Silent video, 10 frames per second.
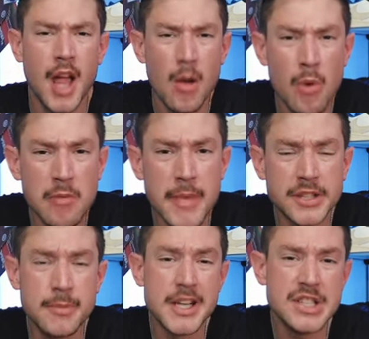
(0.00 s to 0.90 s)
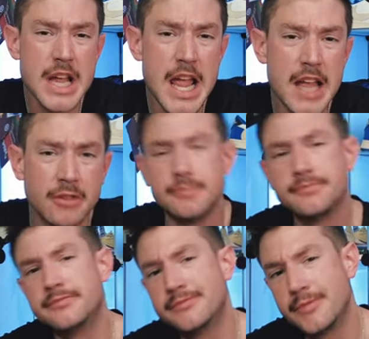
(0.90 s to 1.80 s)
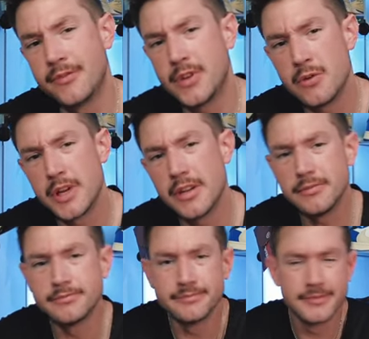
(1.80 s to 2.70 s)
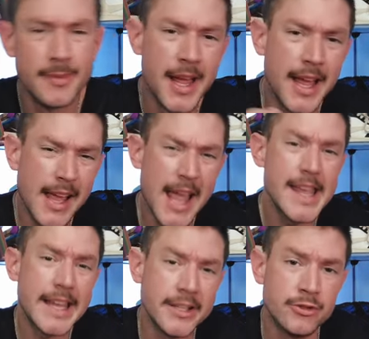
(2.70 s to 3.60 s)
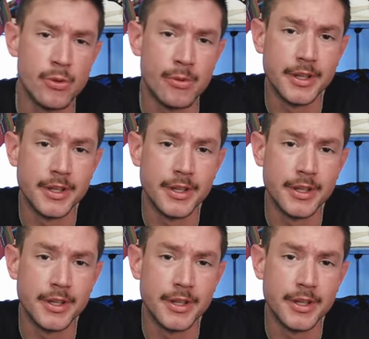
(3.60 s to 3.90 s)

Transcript: and welcome back to my channel. If you're new here, hey, how you doing?